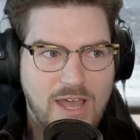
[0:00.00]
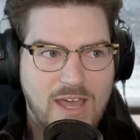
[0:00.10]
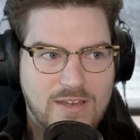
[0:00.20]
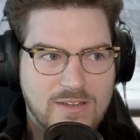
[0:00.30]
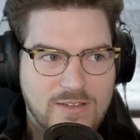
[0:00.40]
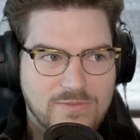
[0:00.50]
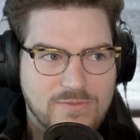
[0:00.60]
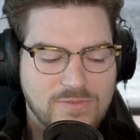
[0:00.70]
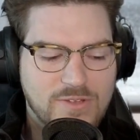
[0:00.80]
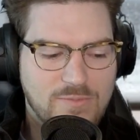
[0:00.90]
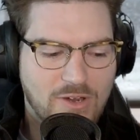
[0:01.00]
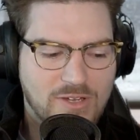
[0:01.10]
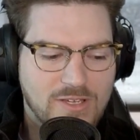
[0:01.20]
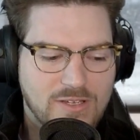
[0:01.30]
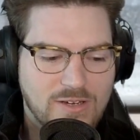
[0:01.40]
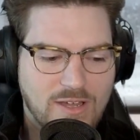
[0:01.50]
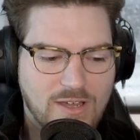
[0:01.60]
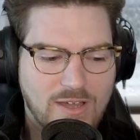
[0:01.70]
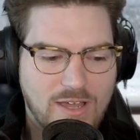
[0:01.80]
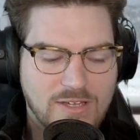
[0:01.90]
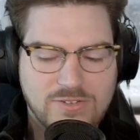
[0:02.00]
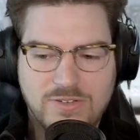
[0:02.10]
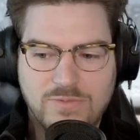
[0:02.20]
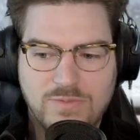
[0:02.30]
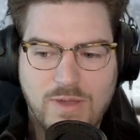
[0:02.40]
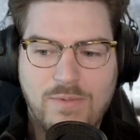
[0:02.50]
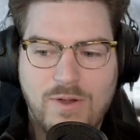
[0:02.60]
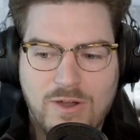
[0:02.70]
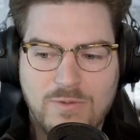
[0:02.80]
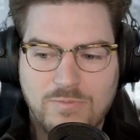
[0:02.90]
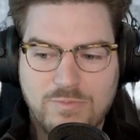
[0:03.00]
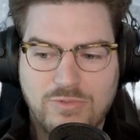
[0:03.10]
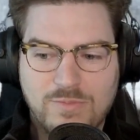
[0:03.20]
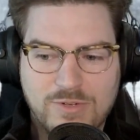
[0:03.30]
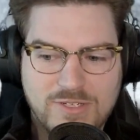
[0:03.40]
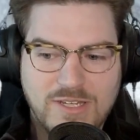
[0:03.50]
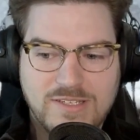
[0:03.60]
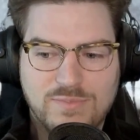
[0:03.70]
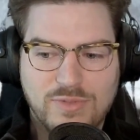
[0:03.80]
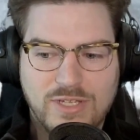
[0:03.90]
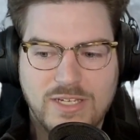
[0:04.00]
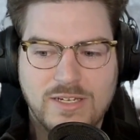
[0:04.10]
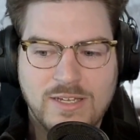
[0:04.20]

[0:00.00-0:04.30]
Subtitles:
had a flea market actually with my mom. We pretty much like split it,